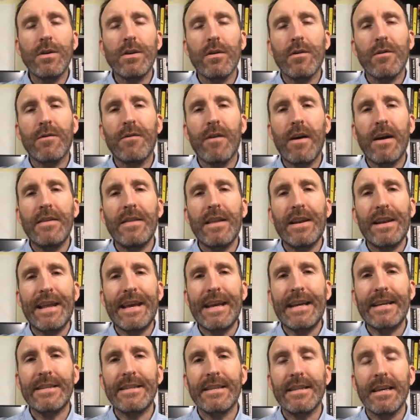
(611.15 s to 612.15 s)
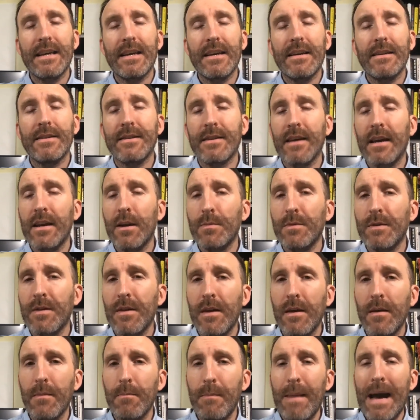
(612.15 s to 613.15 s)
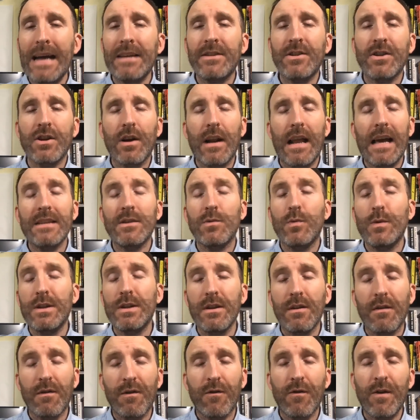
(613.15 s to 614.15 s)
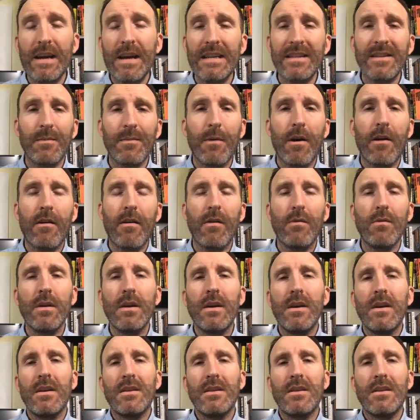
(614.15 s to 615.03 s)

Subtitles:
you'll find the link to the sign up to the masterclass, which is free tomorrow.